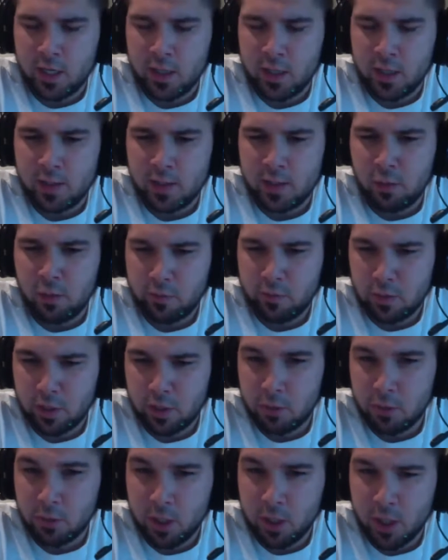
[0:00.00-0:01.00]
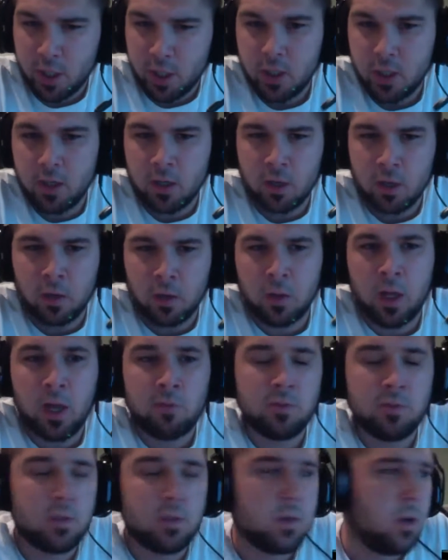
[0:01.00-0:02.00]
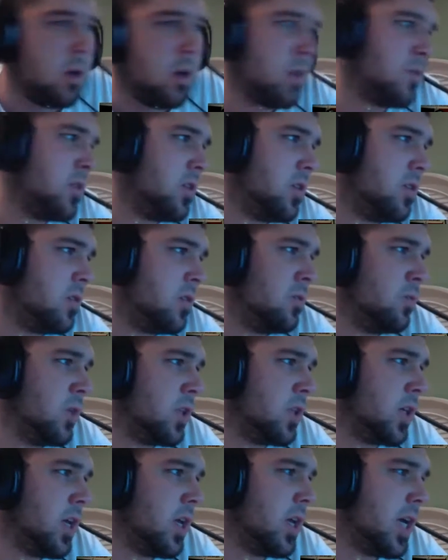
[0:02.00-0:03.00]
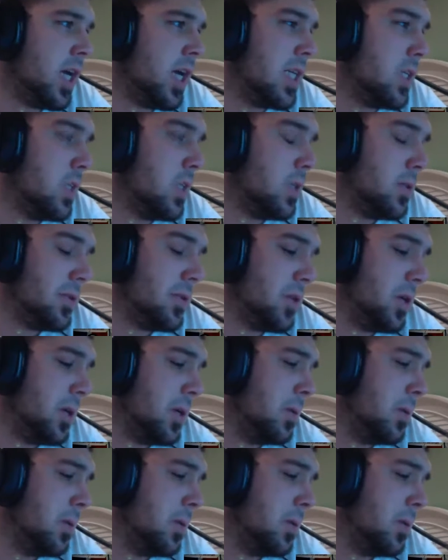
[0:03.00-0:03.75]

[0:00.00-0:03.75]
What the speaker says: hopefully we hit our last offseason with Ken Holland. So